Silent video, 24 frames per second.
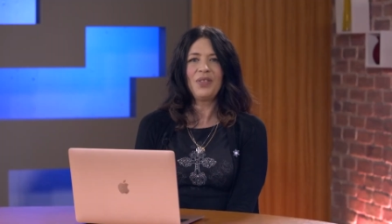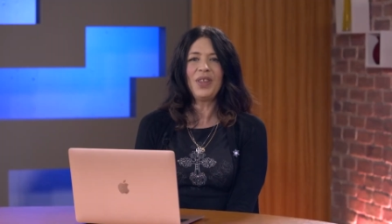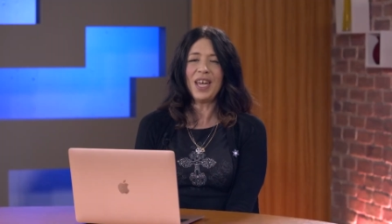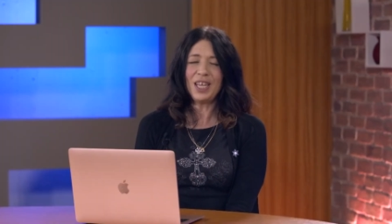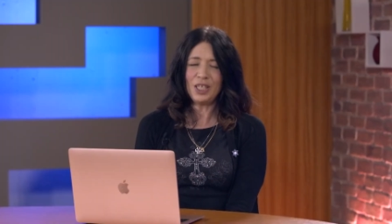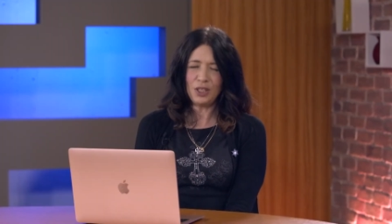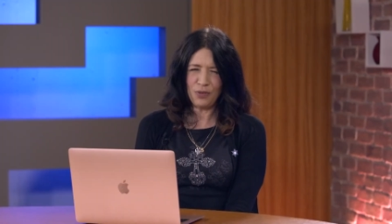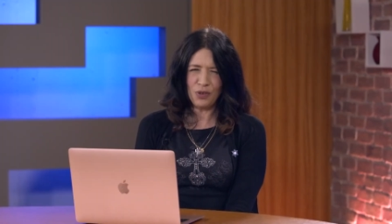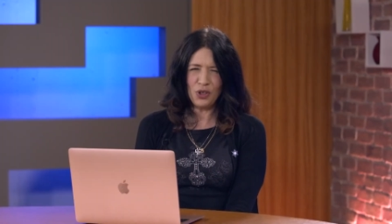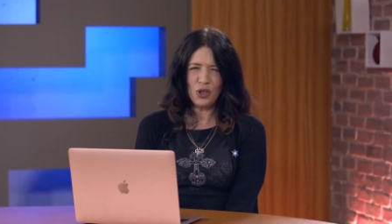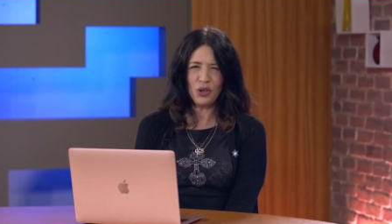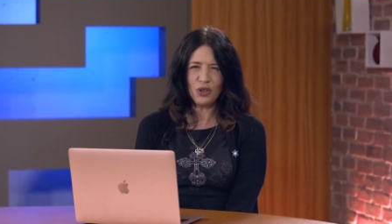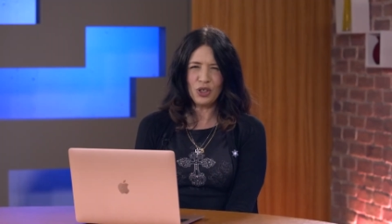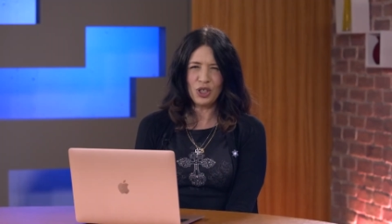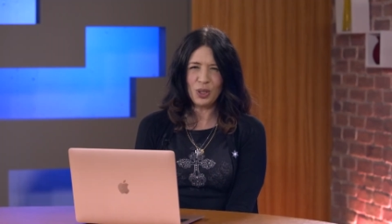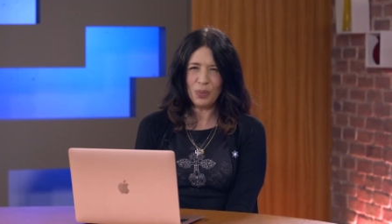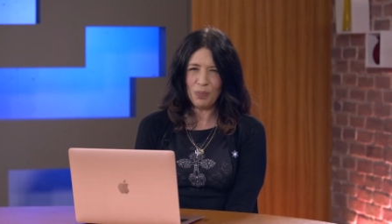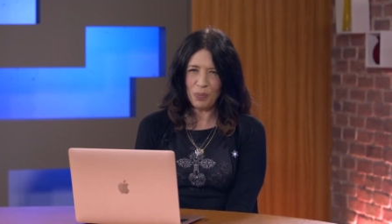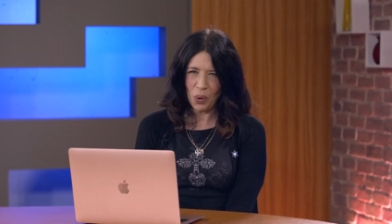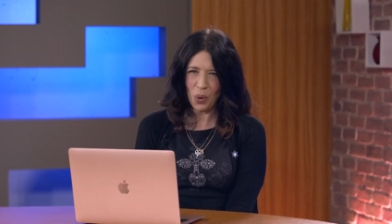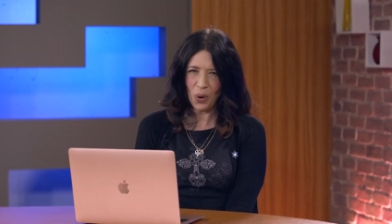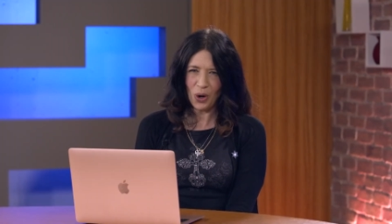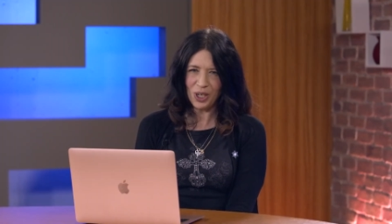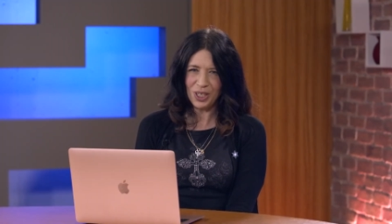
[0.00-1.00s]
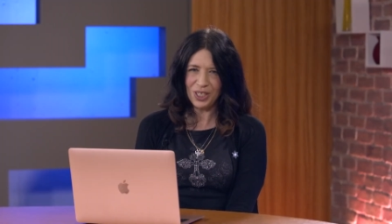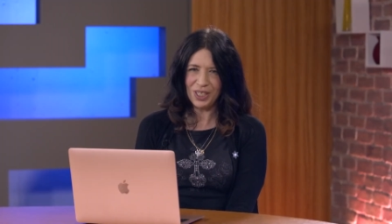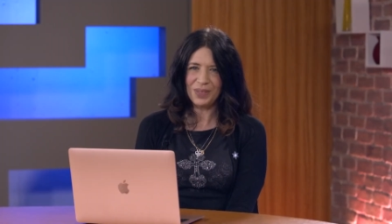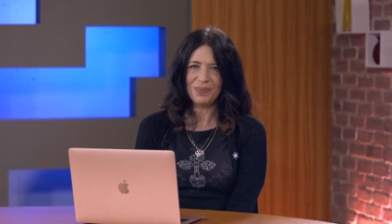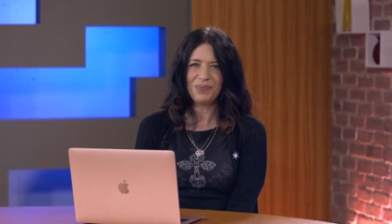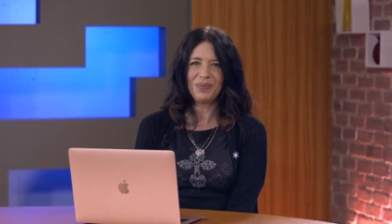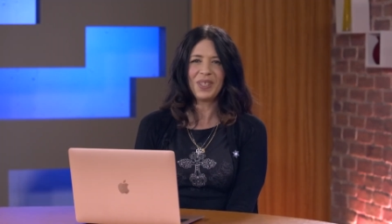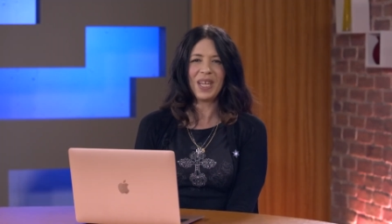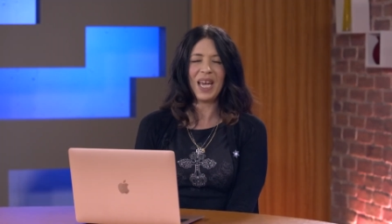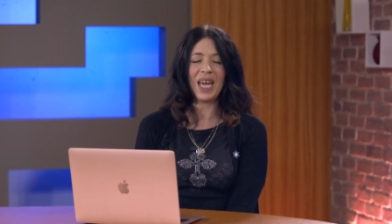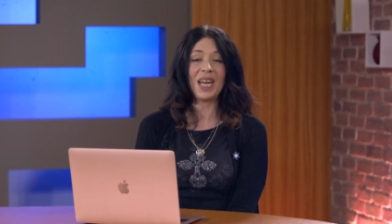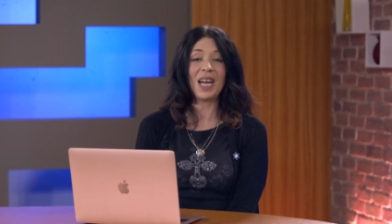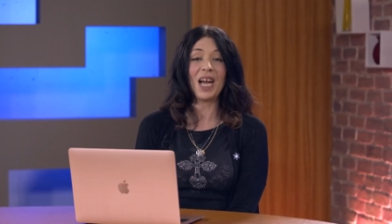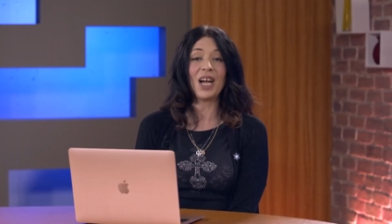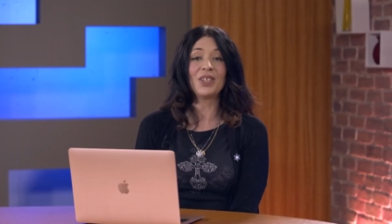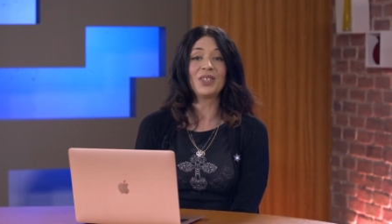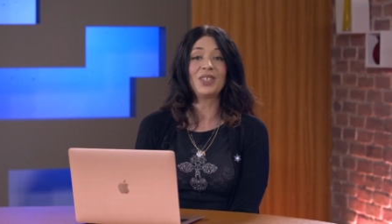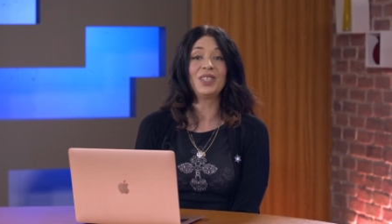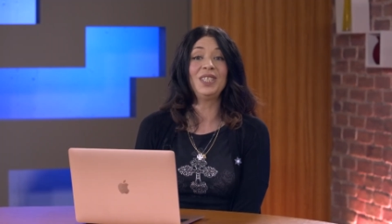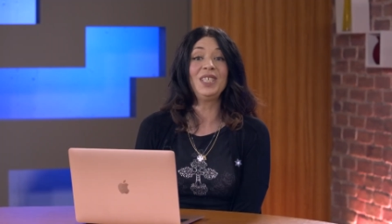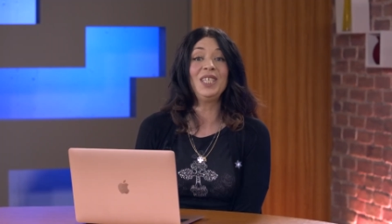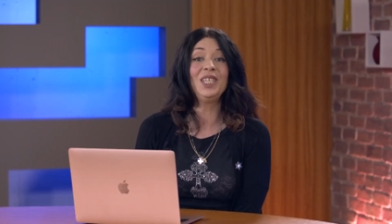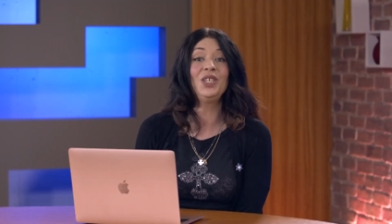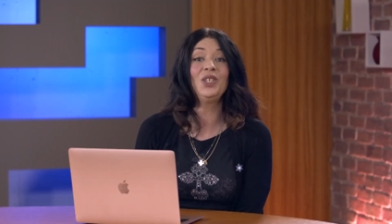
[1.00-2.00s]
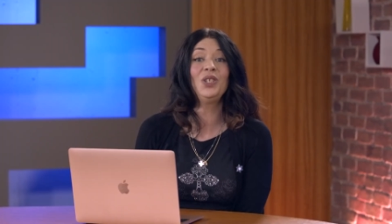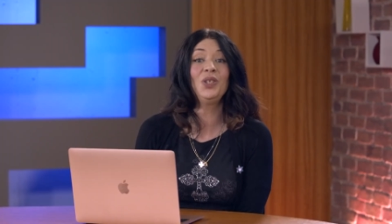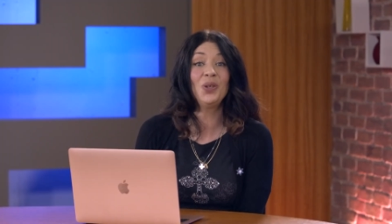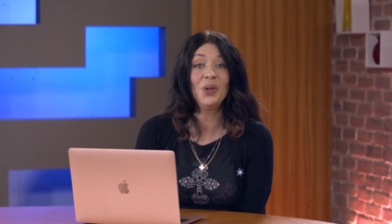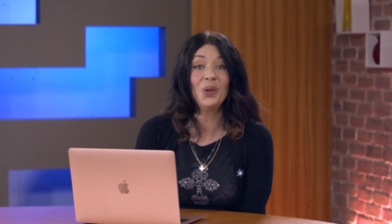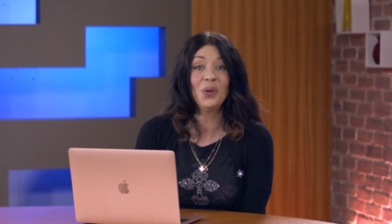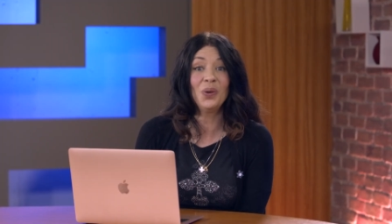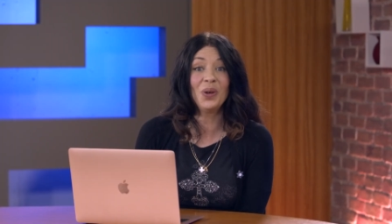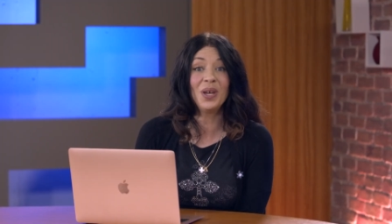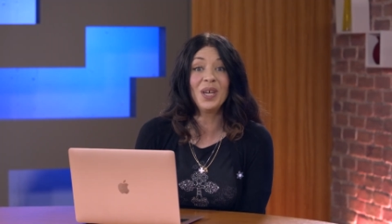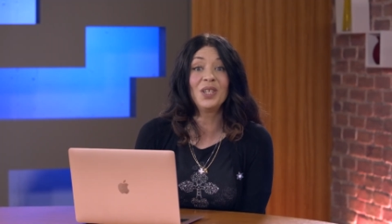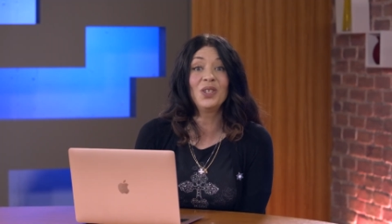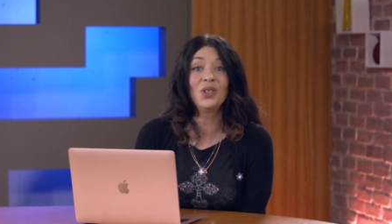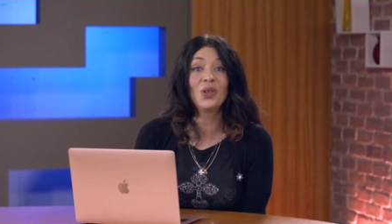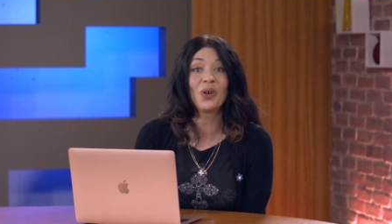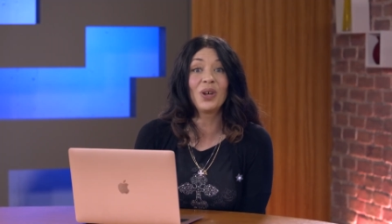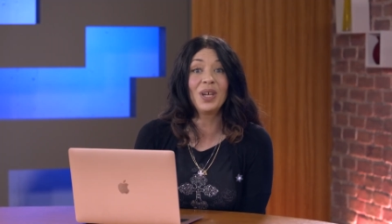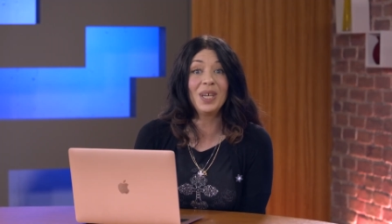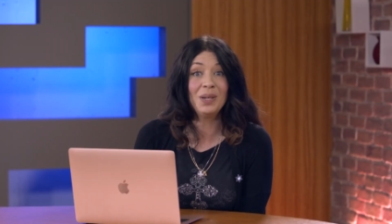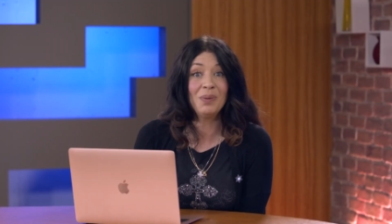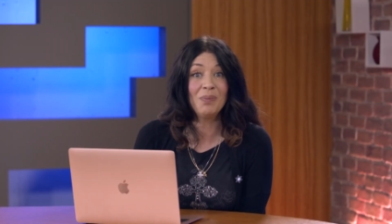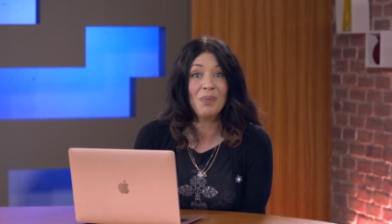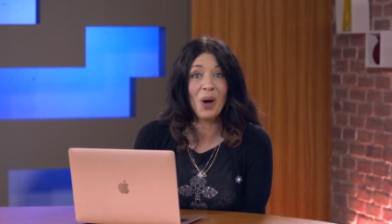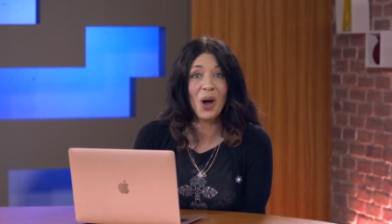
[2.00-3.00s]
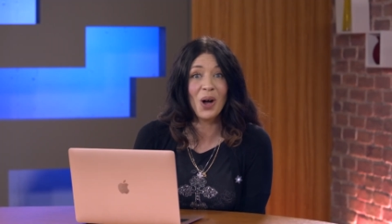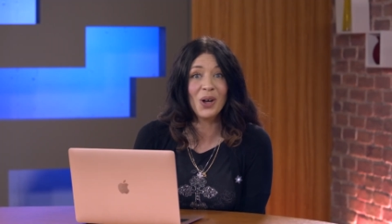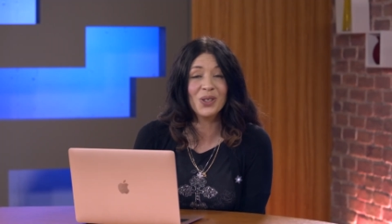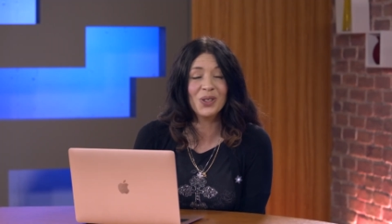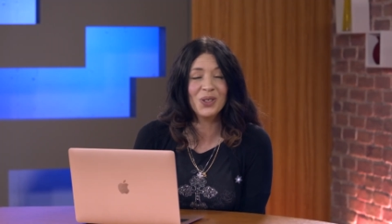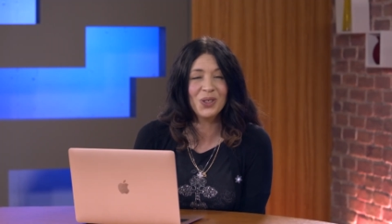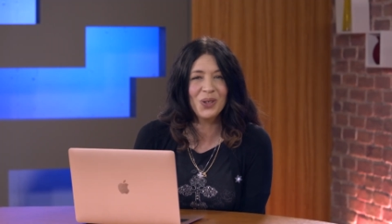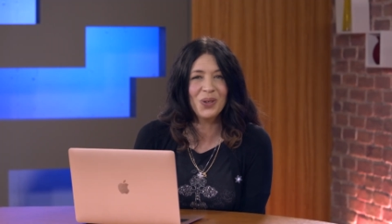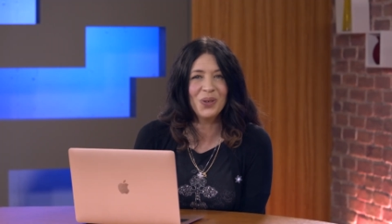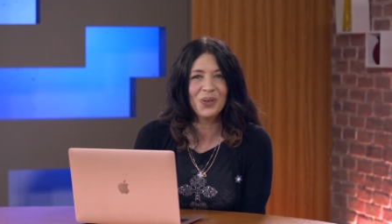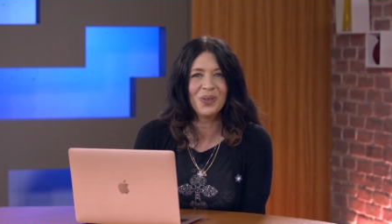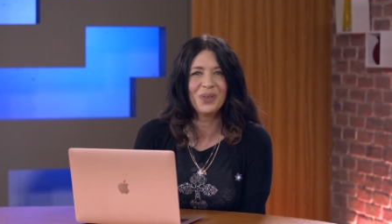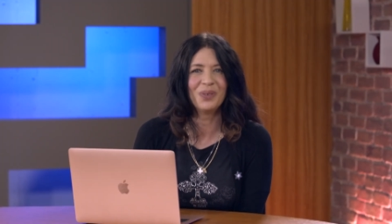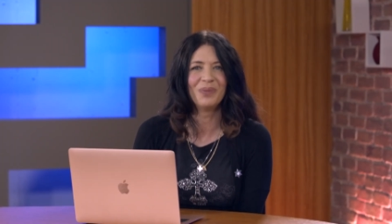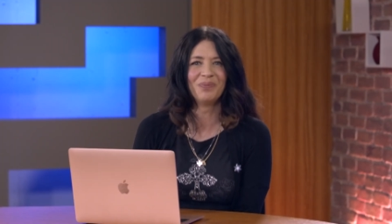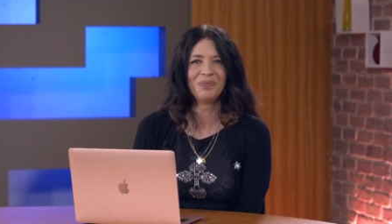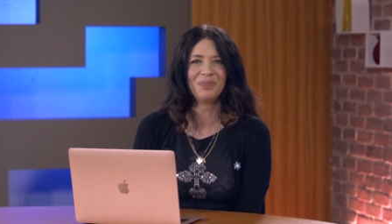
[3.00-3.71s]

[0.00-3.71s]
Thanks for your support, and I'll see you in your inbox soon.